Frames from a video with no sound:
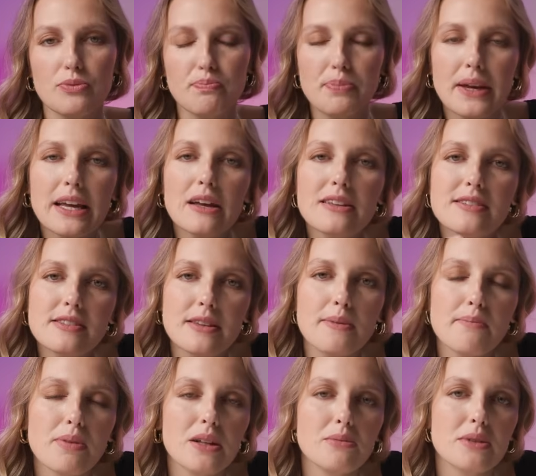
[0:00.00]
Pick a
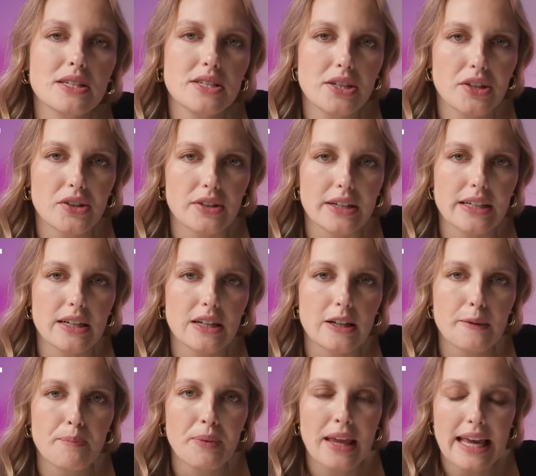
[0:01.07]
simple material.